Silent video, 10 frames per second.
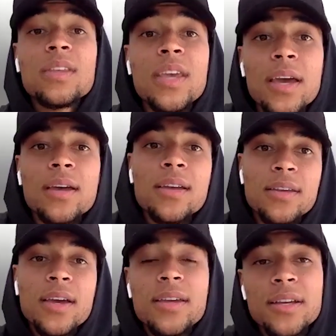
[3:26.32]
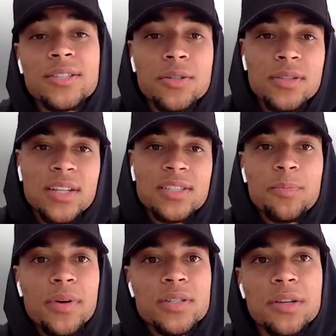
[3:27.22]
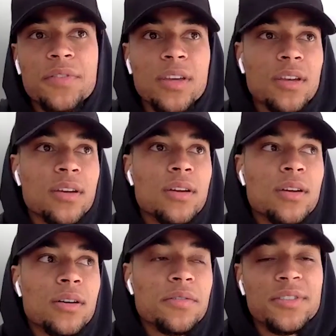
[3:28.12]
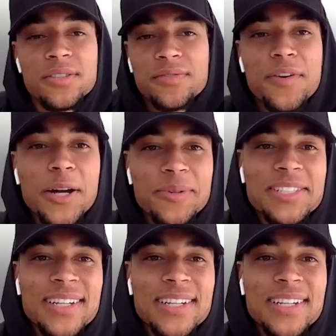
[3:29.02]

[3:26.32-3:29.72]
Yeah, yeah, yeah. So that's the positive thing uh, of this virus.